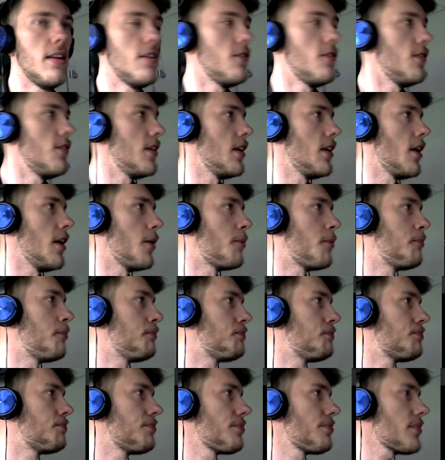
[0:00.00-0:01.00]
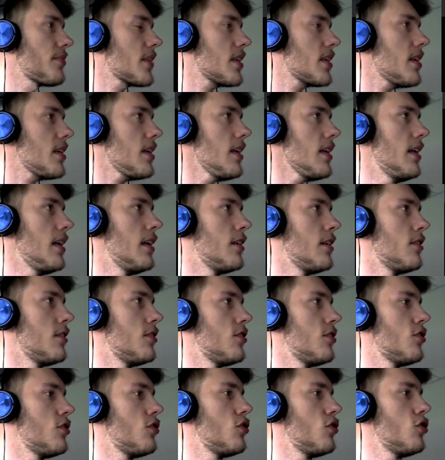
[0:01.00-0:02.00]
video
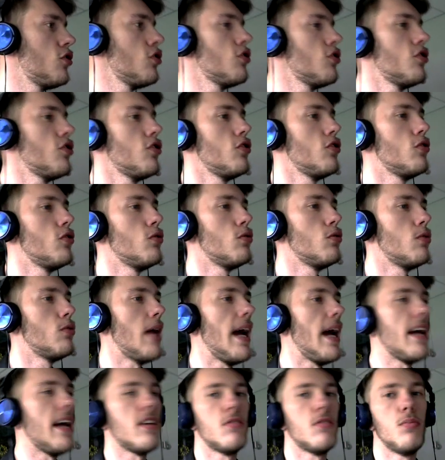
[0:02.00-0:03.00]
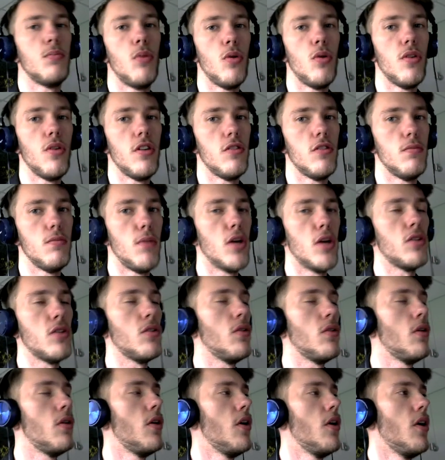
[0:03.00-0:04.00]
is just to export this
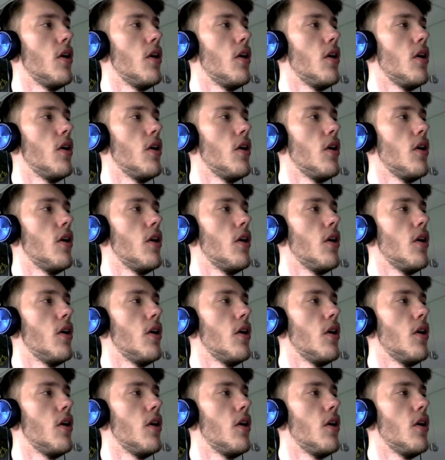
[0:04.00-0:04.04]
model.